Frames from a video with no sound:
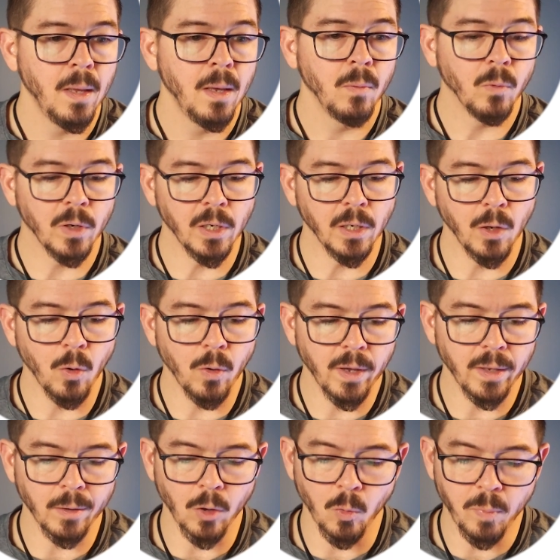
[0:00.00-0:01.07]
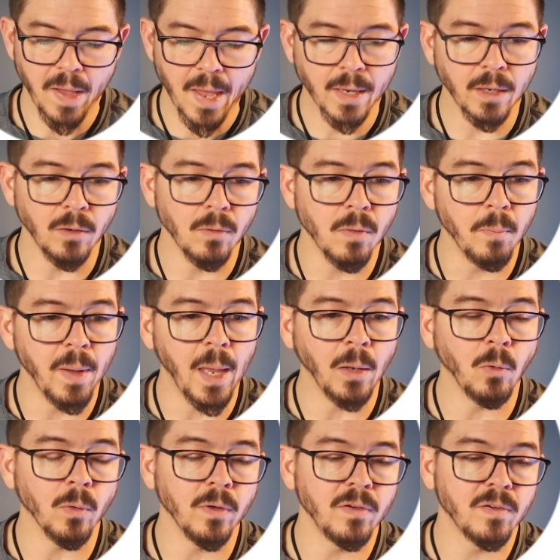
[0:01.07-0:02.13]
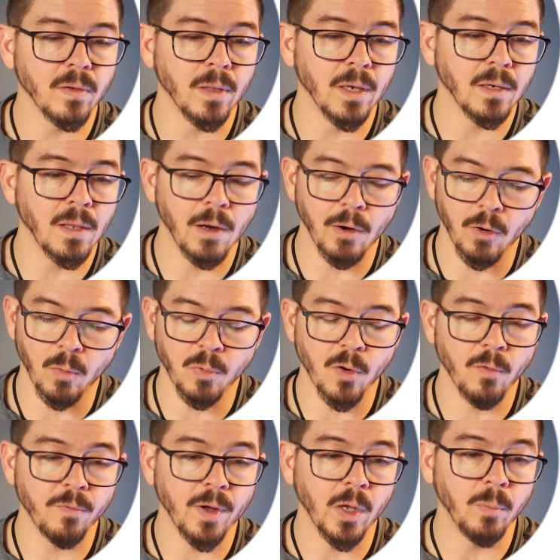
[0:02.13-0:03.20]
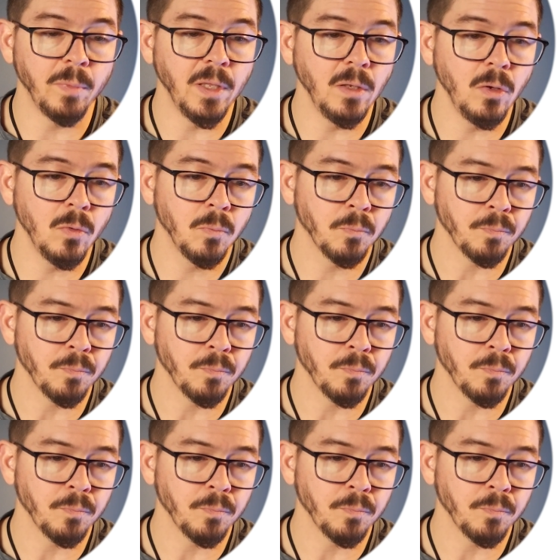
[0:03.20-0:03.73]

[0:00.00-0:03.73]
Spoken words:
We're going to go ahead and go back into the manually select carrier profile menu,